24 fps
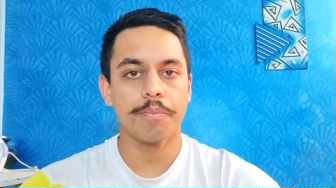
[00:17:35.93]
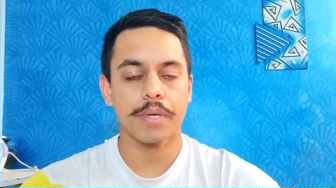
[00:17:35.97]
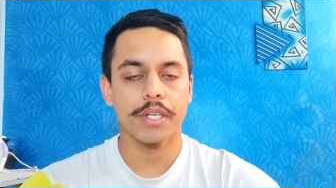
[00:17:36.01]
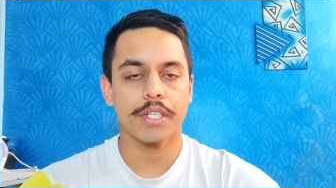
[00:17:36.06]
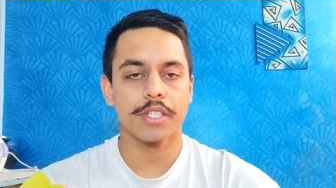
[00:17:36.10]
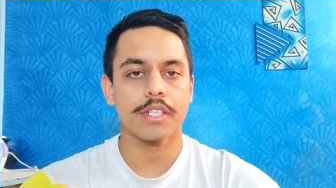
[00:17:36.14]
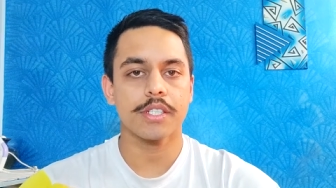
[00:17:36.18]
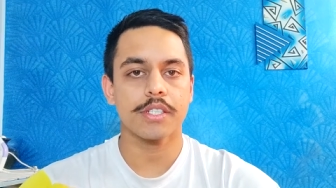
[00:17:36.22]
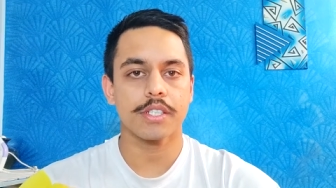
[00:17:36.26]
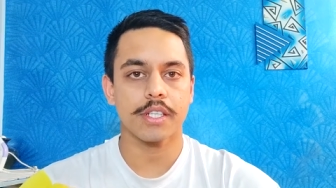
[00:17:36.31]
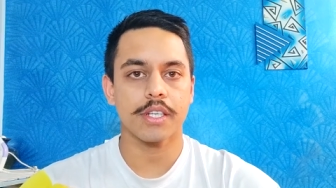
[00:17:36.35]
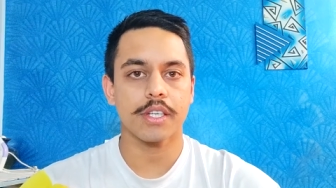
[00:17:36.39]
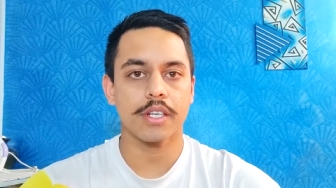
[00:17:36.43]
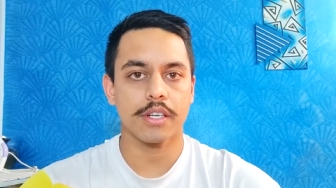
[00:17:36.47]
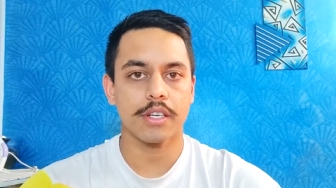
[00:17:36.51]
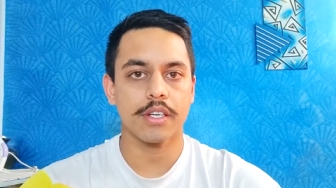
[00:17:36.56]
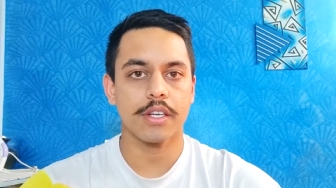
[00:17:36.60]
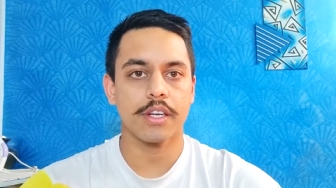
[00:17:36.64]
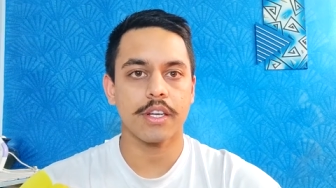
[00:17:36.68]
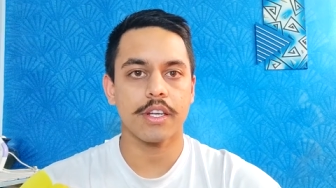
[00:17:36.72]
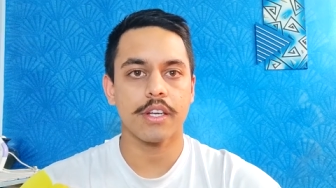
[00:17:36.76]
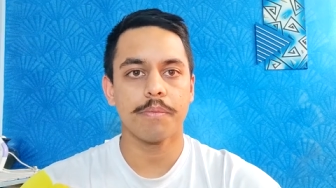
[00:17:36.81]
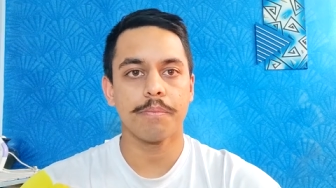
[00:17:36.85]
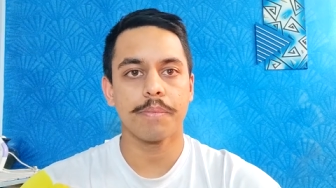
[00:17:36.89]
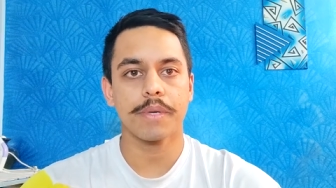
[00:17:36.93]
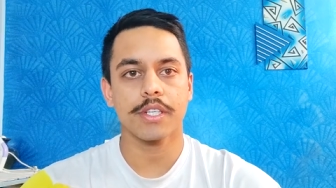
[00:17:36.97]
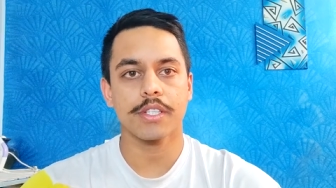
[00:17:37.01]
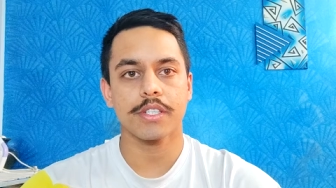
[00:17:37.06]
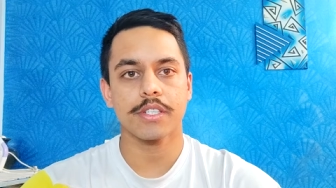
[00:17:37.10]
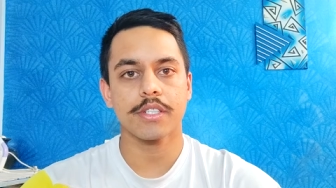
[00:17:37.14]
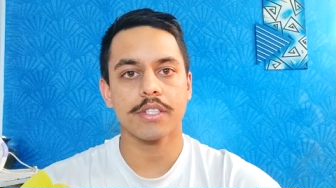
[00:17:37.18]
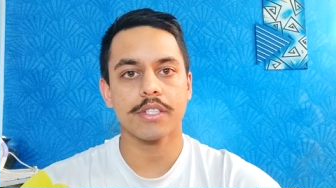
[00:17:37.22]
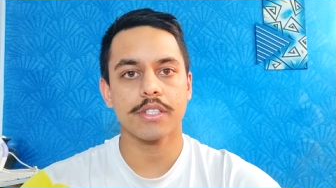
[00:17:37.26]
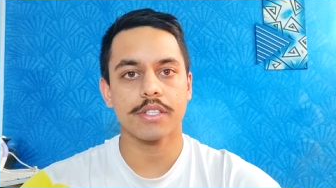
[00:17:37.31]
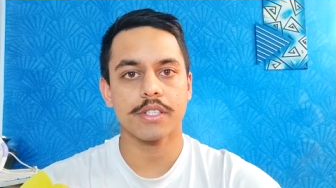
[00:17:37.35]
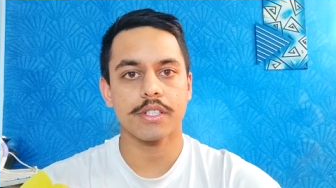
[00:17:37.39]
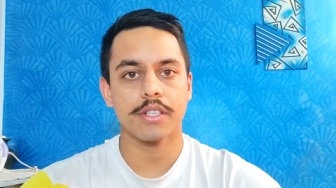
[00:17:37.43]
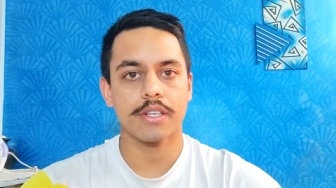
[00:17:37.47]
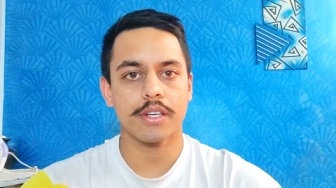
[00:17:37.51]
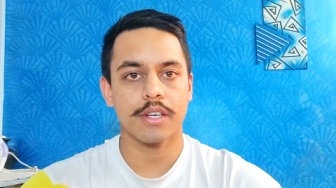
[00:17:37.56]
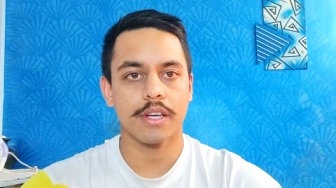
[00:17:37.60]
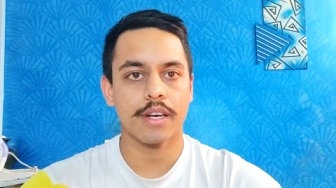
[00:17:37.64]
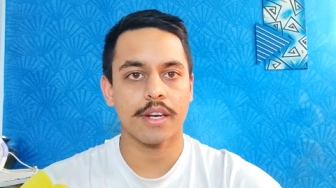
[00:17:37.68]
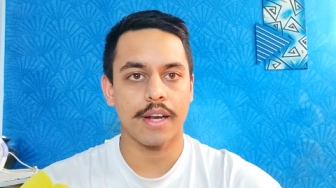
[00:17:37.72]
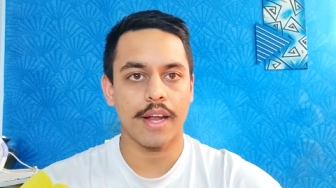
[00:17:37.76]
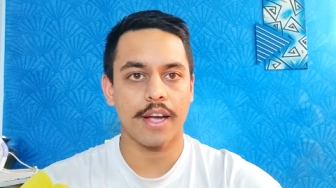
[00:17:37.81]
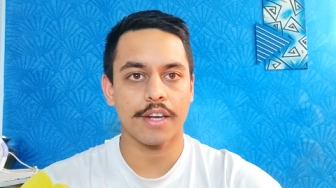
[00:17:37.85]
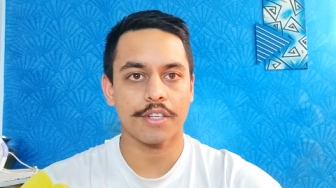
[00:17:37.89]
pictures are real pictures
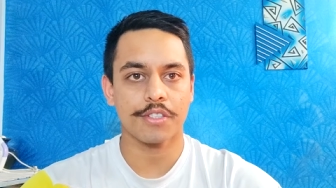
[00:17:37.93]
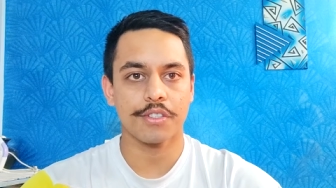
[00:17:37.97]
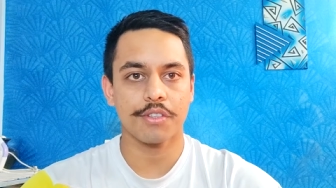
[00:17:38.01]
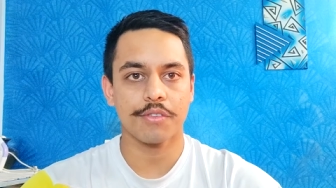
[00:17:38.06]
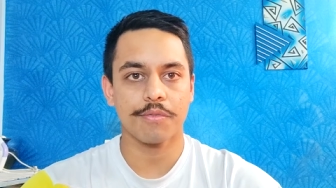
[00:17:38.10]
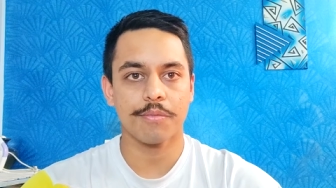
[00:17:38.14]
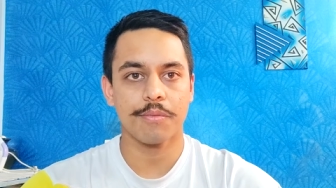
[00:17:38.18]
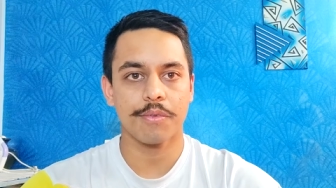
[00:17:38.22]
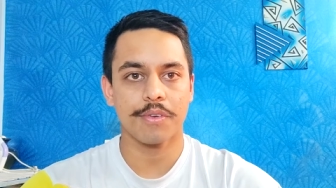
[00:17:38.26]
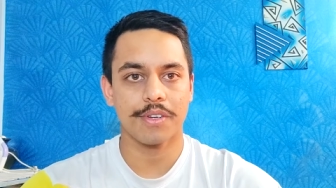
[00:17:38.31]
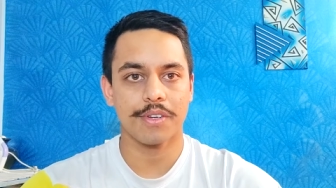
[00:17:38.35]
and actual